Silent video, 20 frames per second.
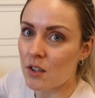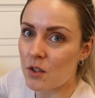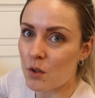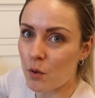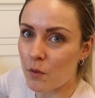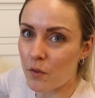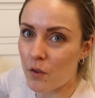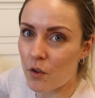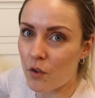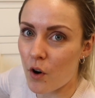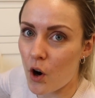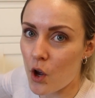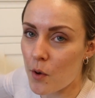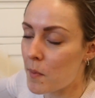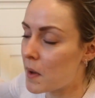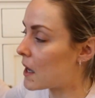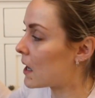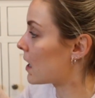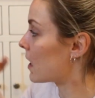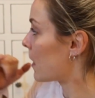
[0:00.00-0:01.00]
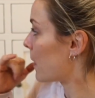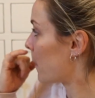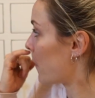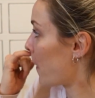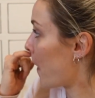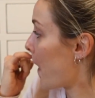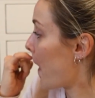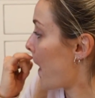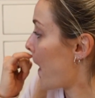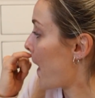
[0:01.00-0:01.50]
sort of chromy
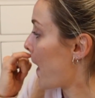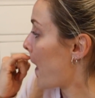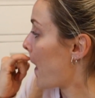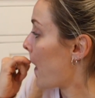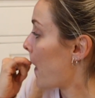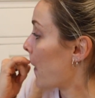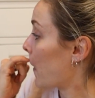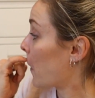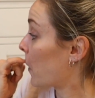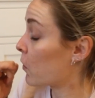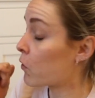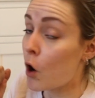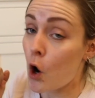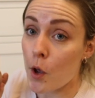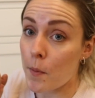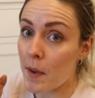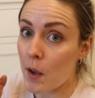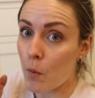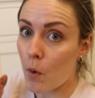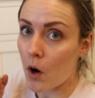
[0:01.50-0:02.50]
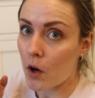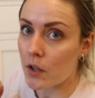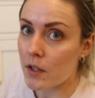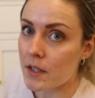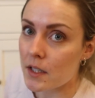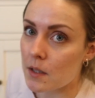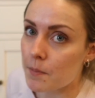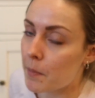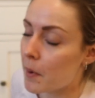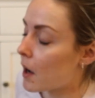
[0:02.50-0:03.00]

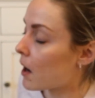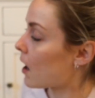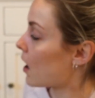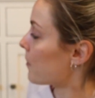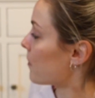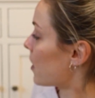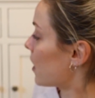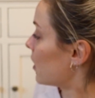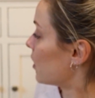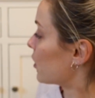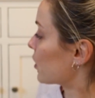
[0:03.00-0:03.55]
ones, but I might